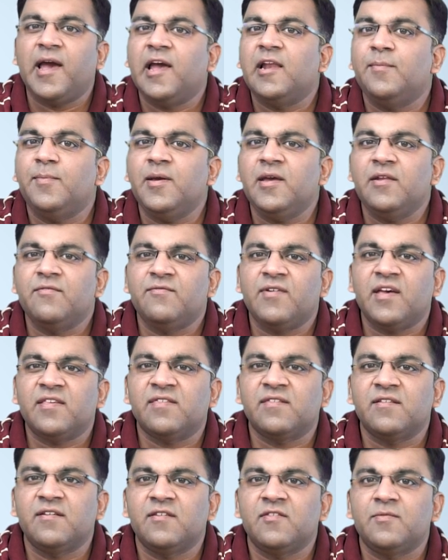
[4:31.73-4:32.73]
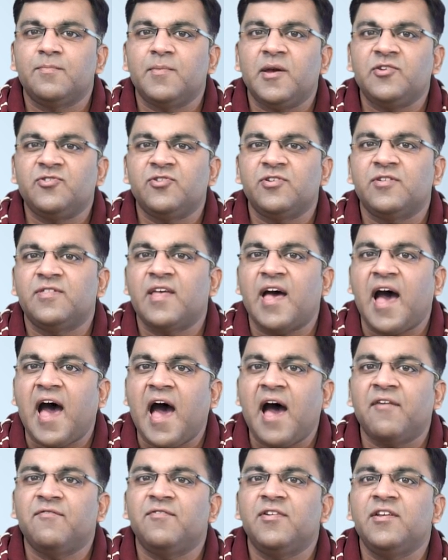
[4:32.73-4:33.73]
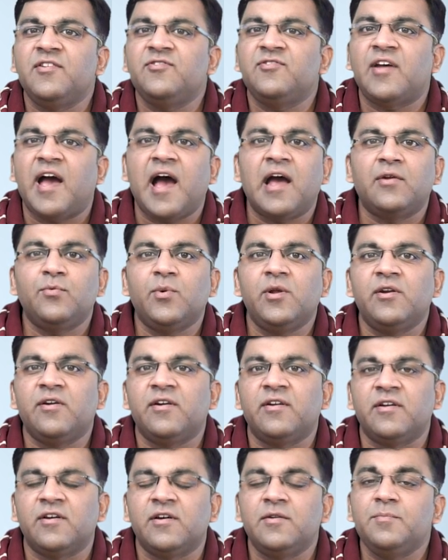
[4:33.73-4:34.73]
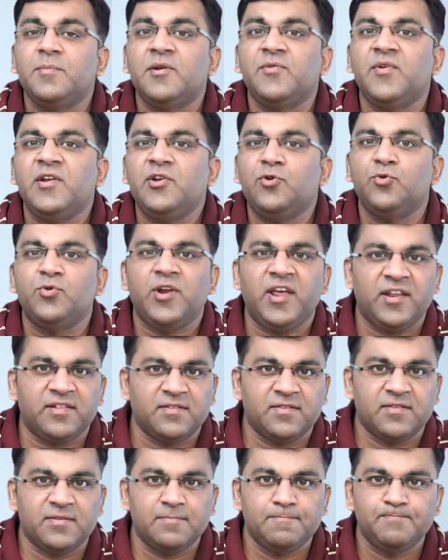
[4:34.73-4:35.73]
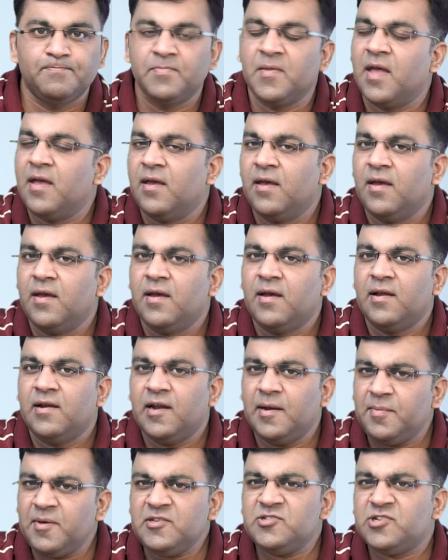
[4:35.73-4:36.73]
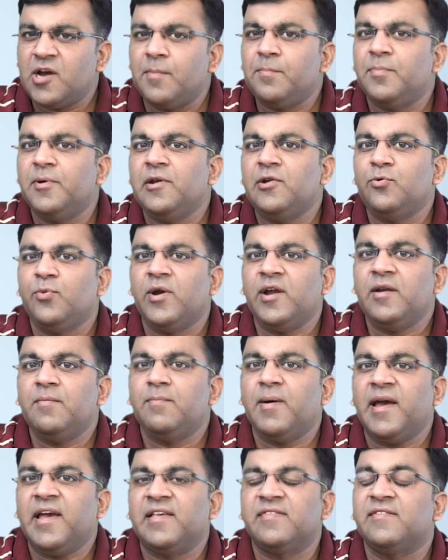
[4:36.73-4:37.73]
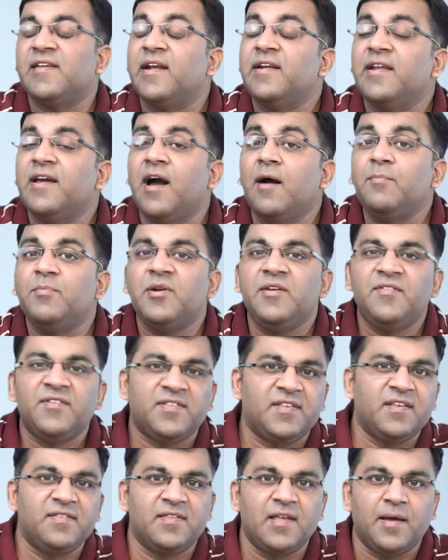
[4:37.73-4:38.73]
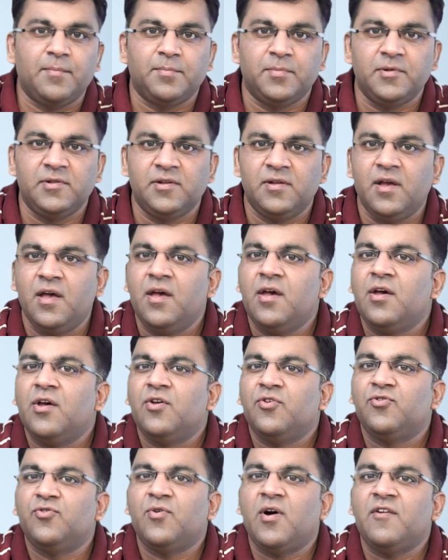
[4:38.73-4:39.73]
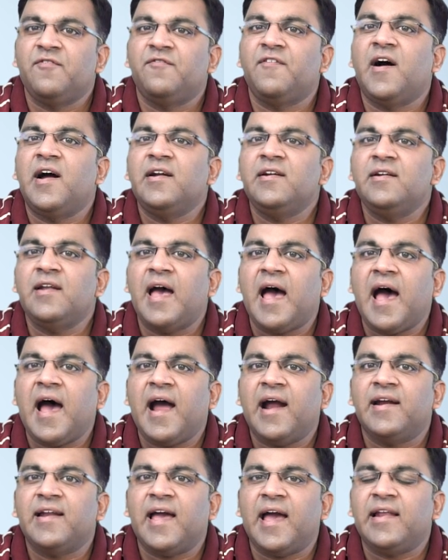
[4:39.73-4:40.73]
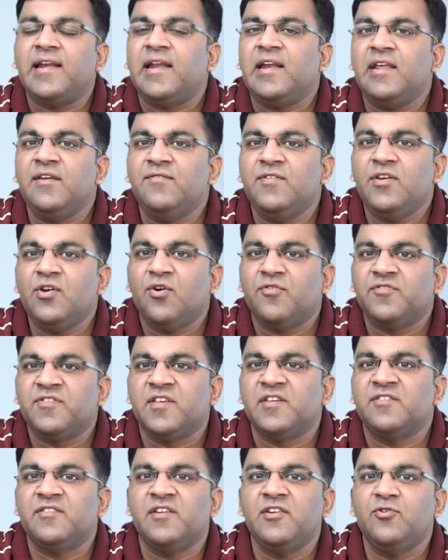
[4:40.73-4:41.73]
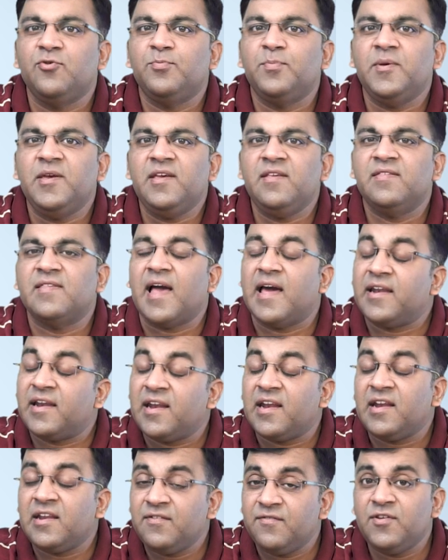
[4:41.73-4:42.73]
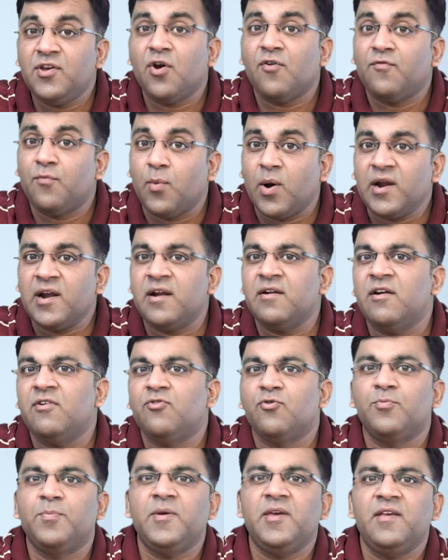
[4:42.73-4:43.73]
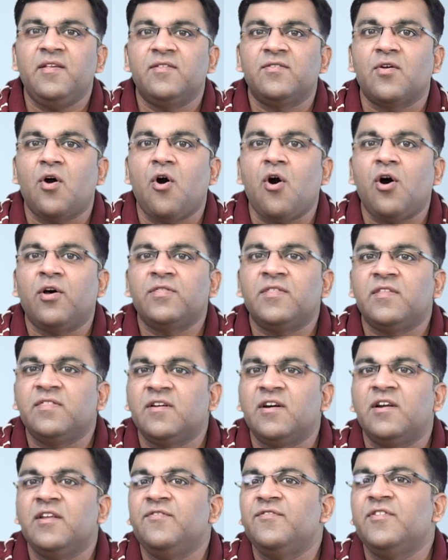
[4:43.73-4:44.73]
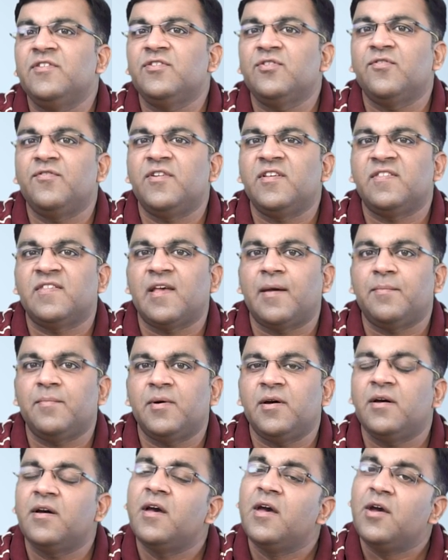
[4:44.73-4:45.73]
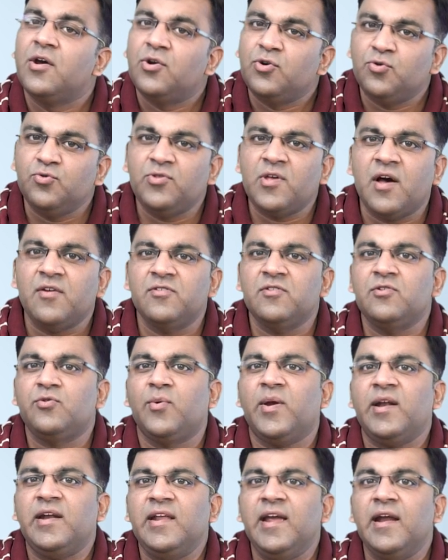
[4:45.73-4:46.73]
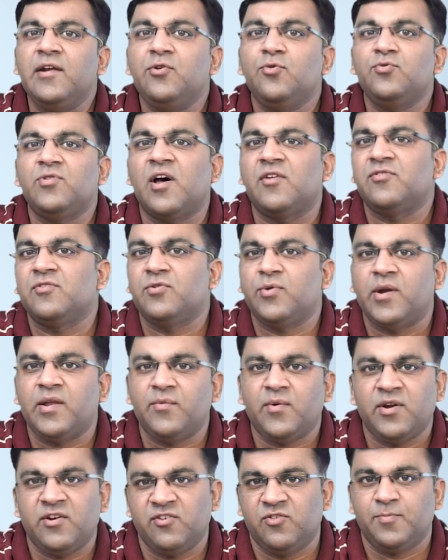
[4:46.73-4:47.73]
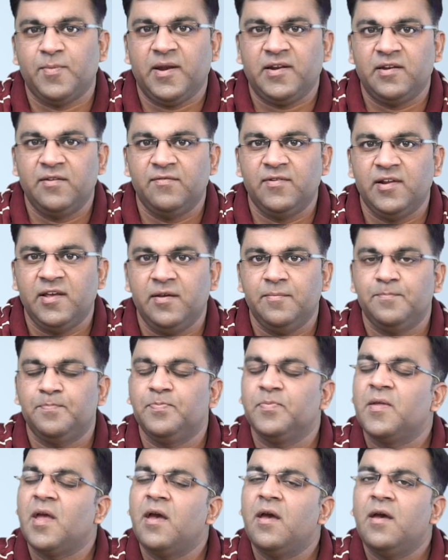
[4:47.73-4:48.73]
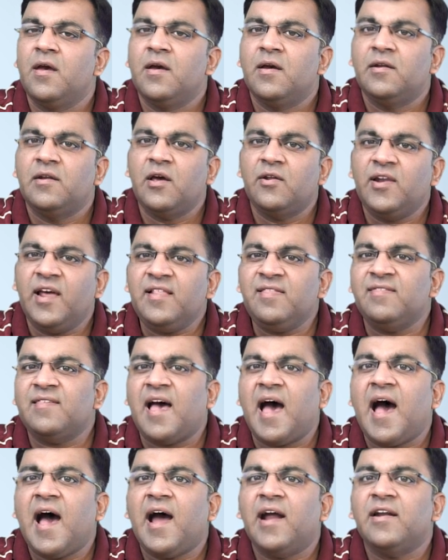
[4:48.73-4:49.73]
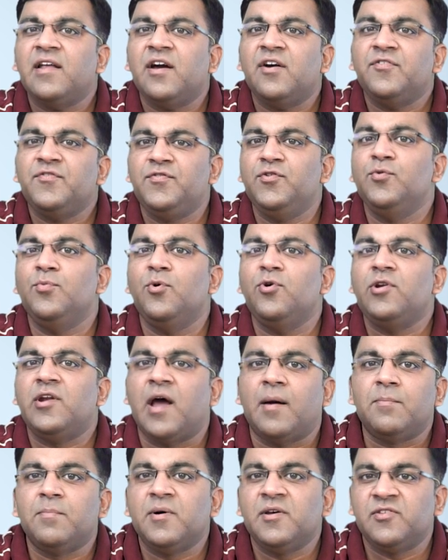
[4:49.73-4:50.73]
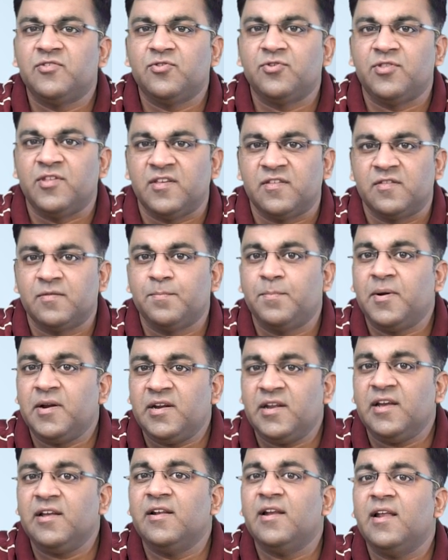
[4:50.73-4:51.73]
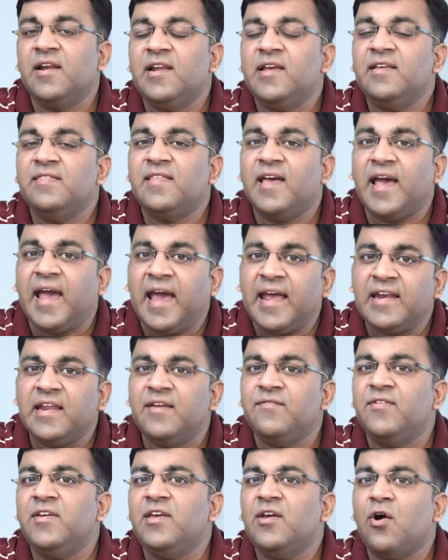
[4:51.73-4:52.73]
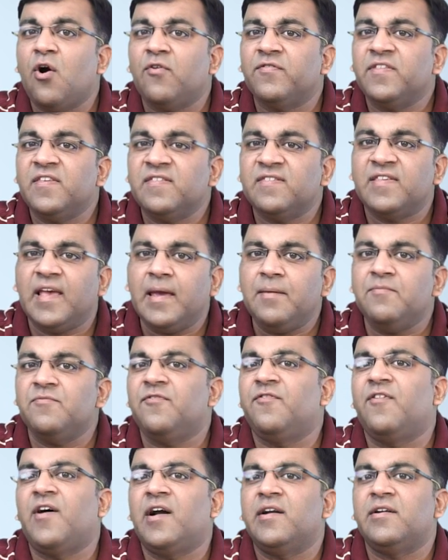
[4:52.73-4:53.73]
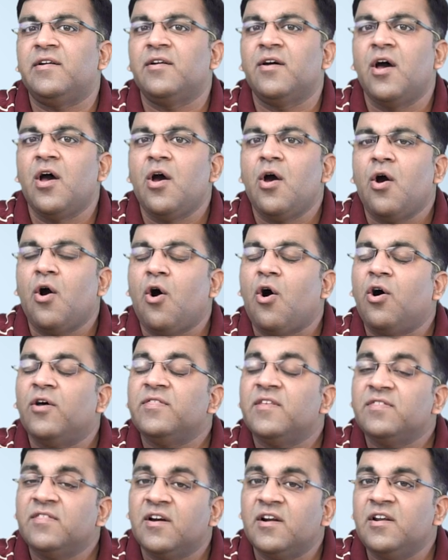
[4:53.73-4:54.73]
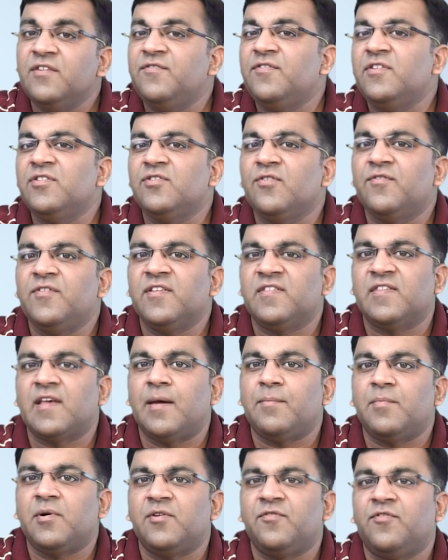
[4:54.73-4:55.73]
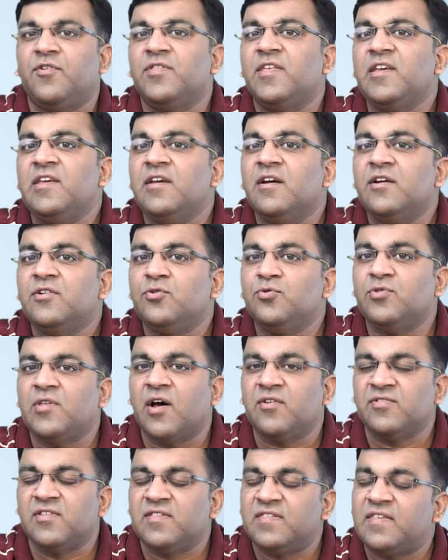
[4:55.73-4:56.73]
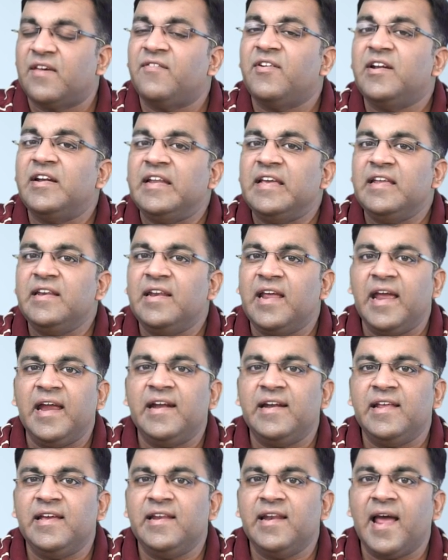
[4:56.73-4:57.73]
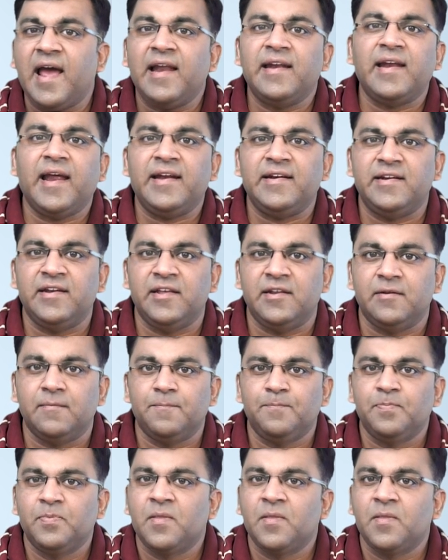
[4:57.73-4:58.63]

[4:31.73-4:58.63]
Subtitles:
helping investors measure the average annual return between two dates. Let me jump into it by extending our previous example. So our fund had an NAV of 60 rupees and an NAV of 100 rupees on the 31st of December 2020 and 2021 respectively. Now let's add a few more numbers to this, particularly the NAV of the same fund on the 31st of December for the year 2017, 18, and 19.